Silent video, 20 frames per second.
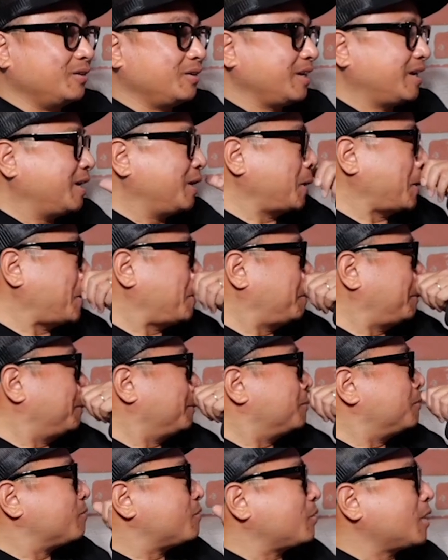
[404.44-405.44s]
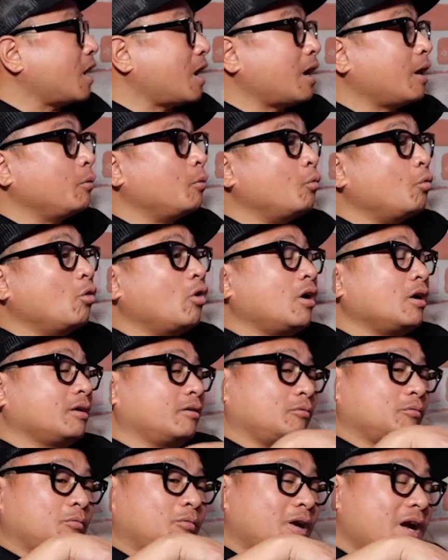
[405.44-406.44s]
okay? I walk
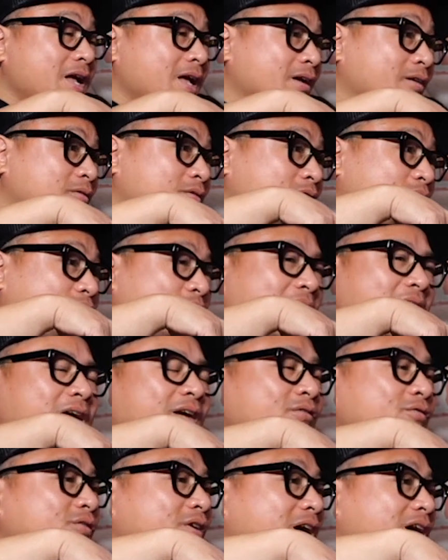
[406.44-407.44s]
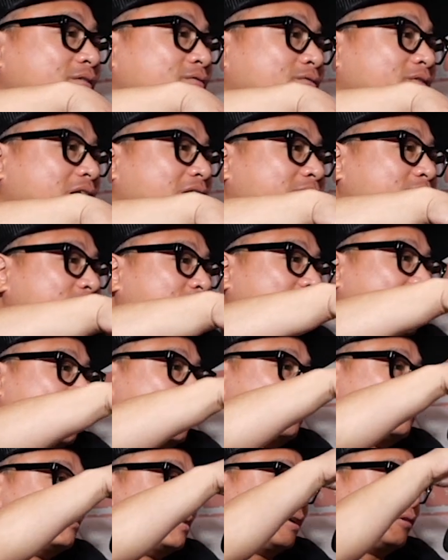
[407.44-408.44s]
around
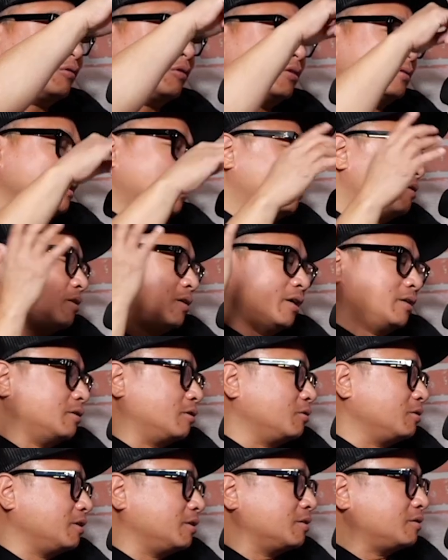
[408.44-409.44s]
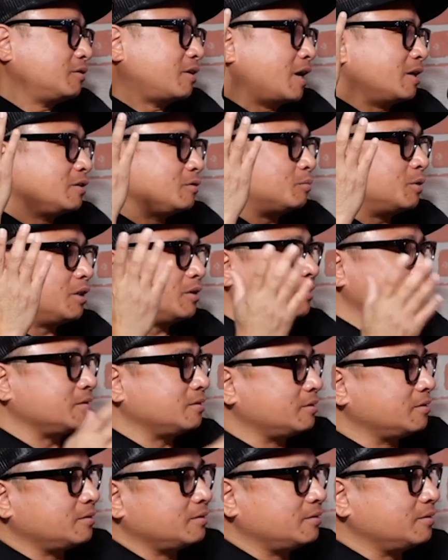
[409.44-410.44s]
5555 Melrose. I know the address
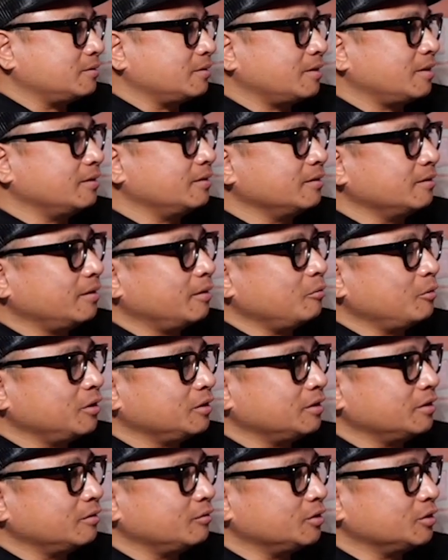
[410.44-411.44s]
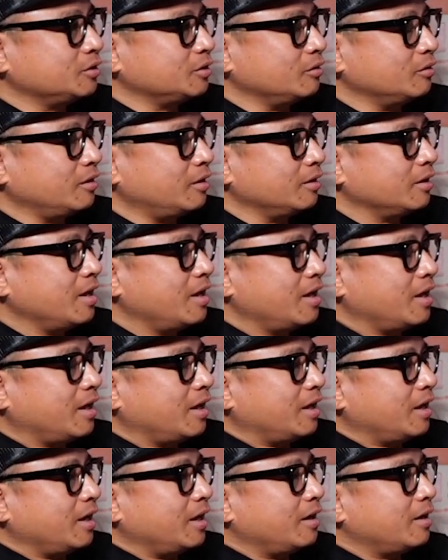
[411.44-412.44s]
because I worked there for so long.
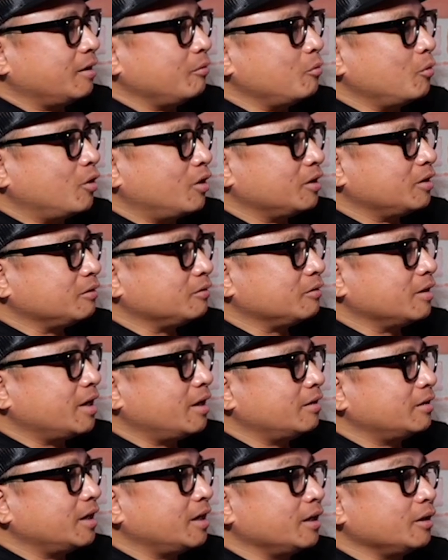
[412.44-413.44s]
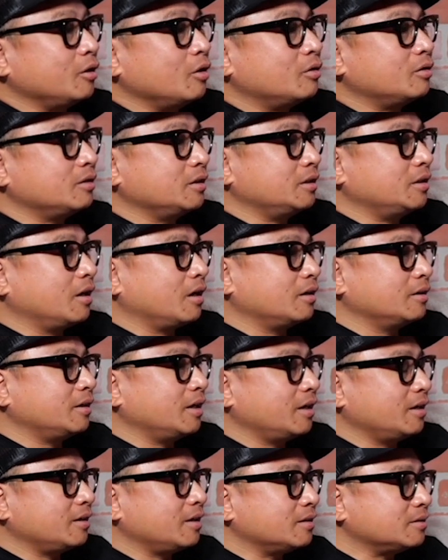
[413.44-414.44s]
And I walk around and I go to the guard
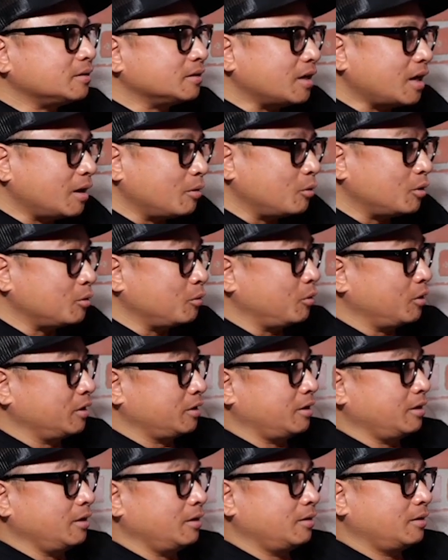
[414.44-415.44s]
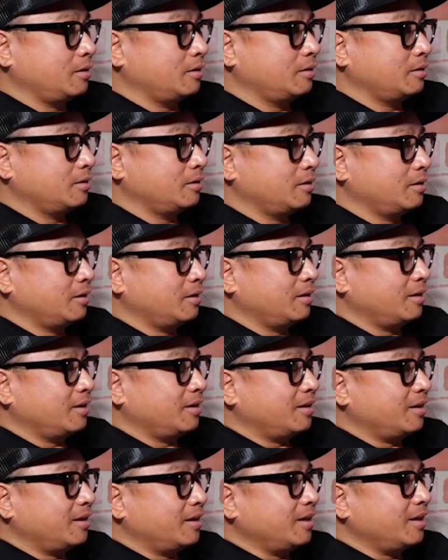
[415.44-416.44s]
gate and I said, I want to work here.
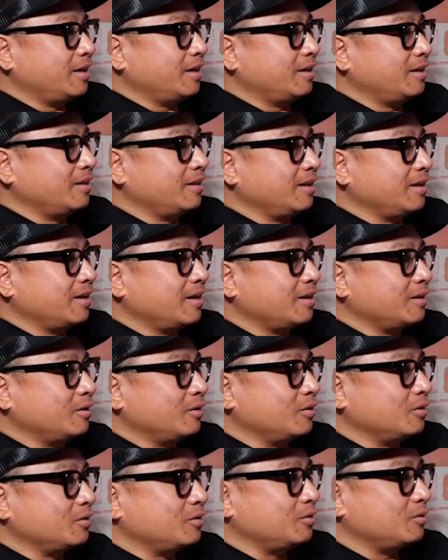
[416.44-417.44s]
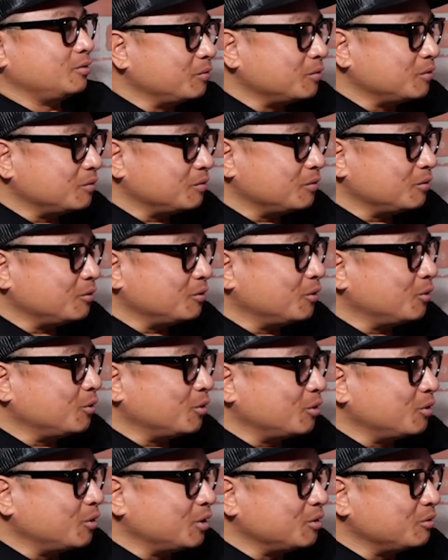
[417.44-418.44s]
And the guy goes,
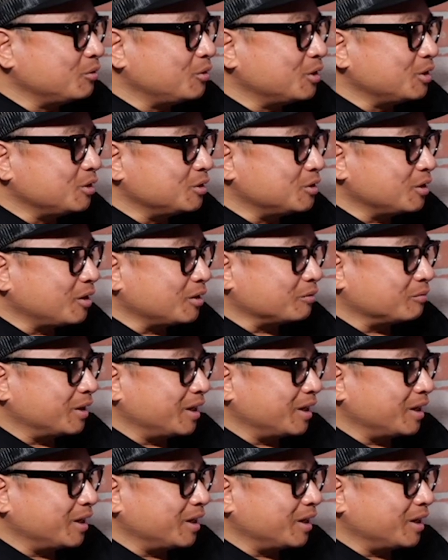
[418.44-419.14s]
what are you talking